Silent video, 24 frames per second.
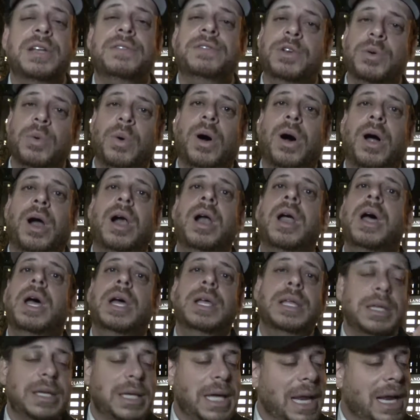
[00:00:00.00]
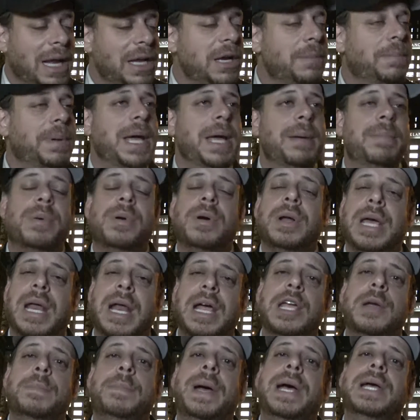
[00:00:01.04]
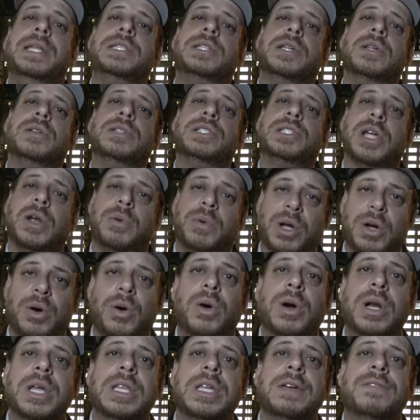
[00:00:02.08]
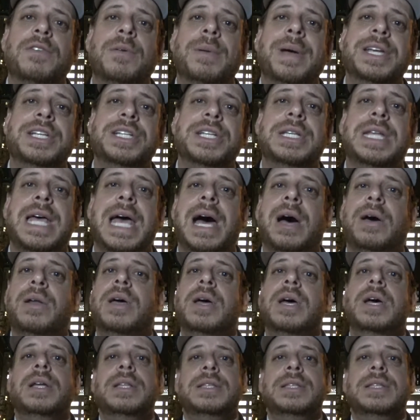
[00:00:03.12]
If you are, get out your paper, get out your pencil, start recording the information down,